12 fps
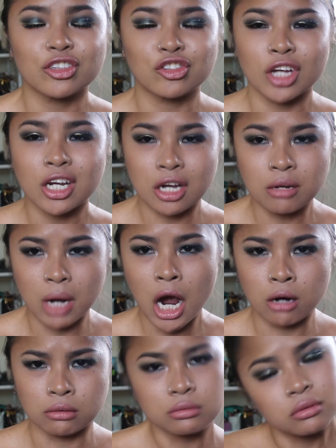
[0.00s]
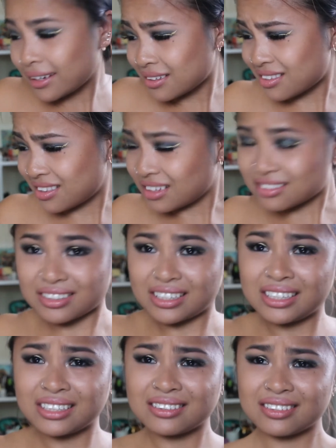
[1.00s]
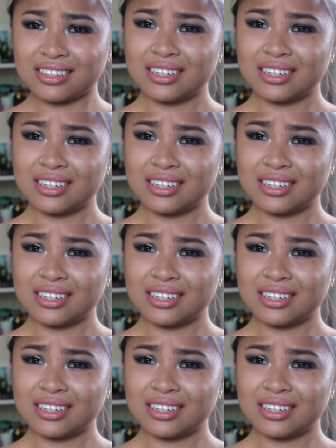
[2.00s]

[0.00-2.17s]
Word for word: Check him out. I guess that's it.